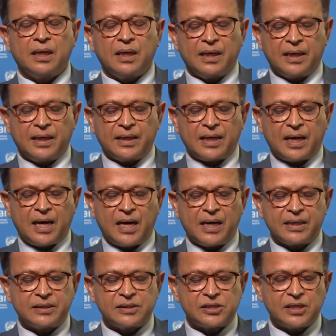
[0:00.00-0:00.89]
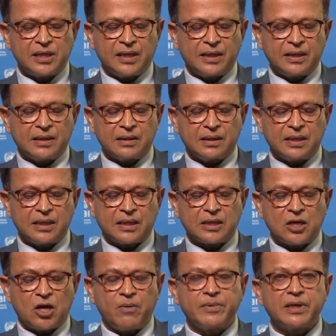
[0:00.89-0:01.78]
in harnessing the
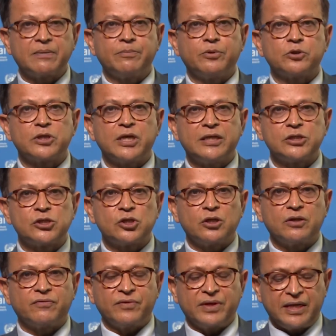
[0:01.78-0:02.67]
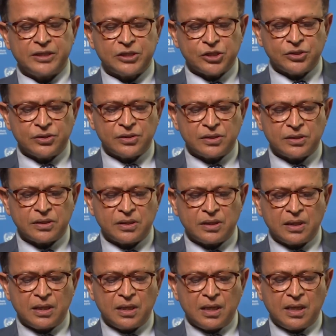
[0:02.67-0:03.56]
economic potential of nations,
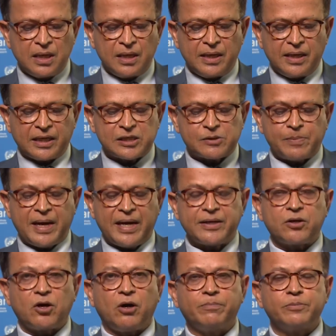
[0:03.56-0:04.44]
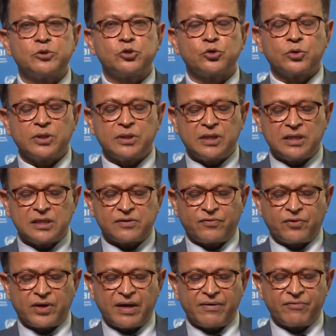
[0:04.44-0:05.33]
expand opportunities
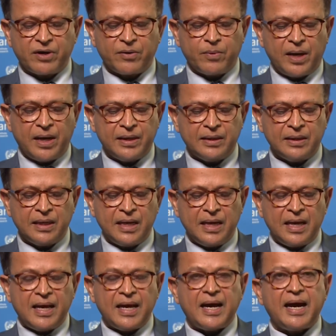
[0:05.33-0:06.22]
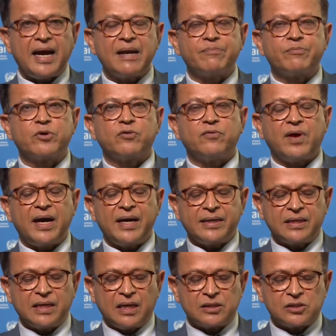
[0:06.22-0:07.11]
for everyone, and
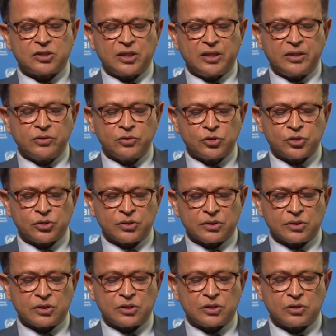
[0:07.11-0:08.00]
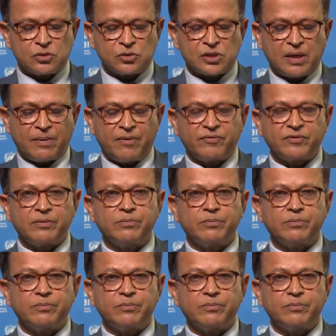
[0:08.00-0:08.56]
provide solutions to some of the